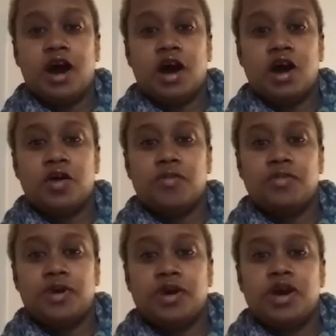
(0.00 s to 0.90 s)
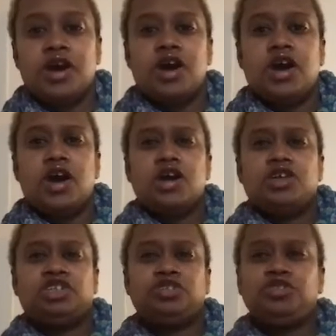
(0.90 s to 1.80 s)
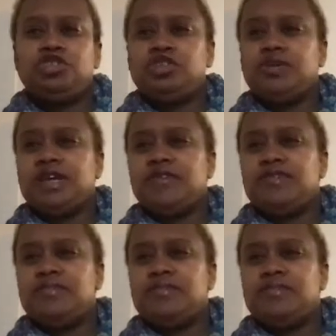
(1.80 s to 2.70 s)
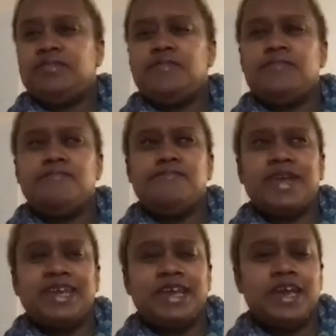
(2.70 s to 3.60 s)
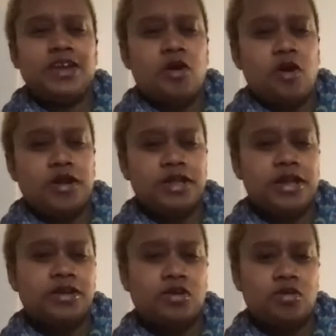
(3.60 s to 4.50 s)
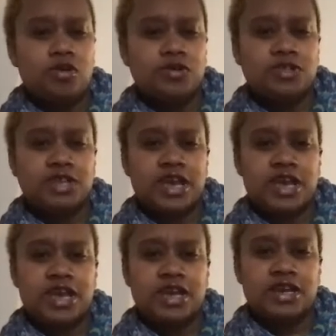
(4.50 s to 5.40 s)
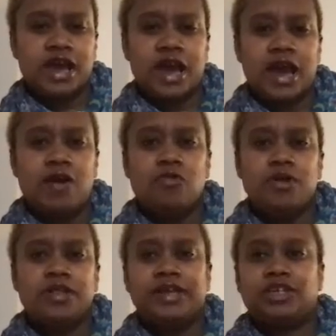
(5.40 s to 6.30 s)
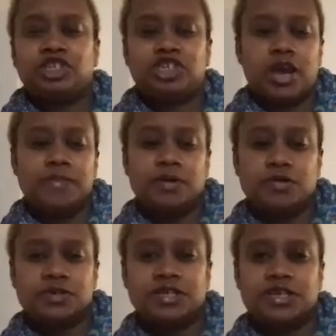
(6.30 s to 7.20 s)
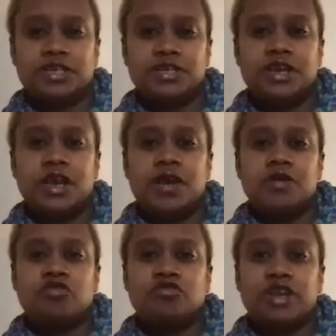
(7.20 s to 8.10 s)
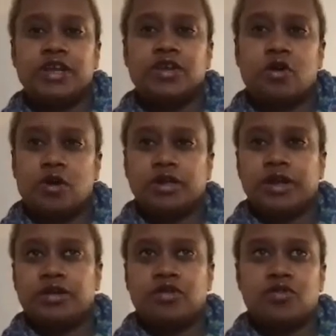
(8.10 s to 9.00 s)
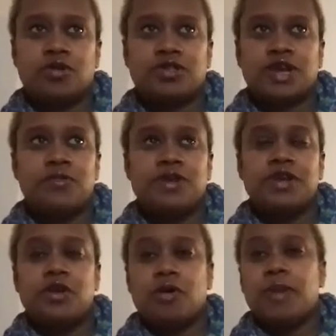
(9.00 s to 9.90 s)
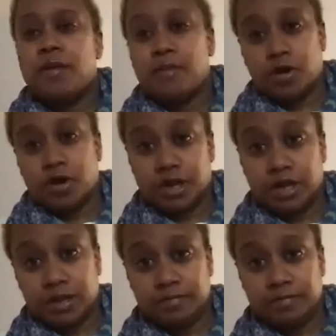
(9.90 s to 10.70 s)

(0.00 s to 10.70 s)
Um, should you even make an online course? And how would like a shy person creating an online course, how would they go about marketing it?